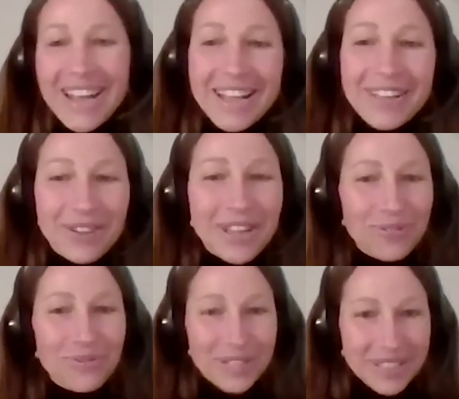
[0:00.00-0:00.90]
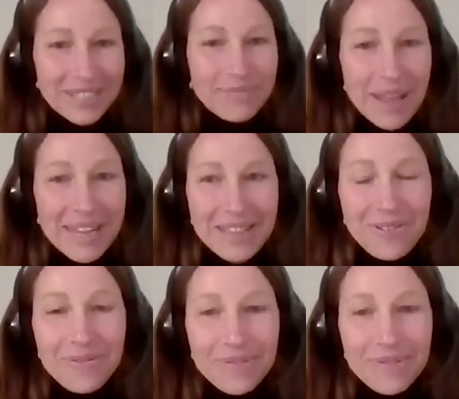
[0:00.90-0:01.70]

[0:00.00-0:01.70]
you can do with this money, no?